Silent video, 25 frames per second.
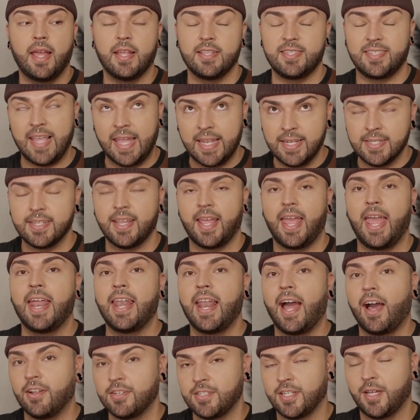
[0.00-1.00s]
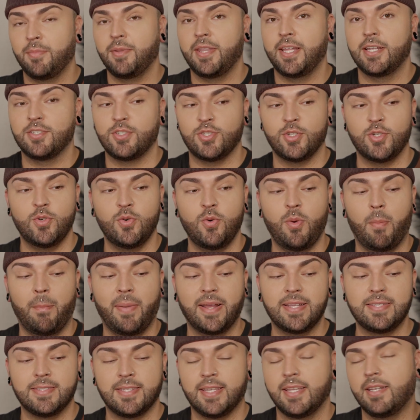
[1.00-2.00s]
scent. And on top of that too,
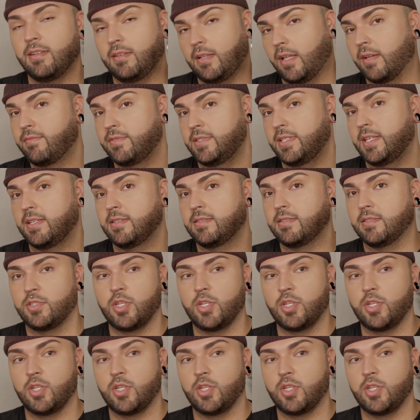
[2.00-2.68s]
my skin loves this.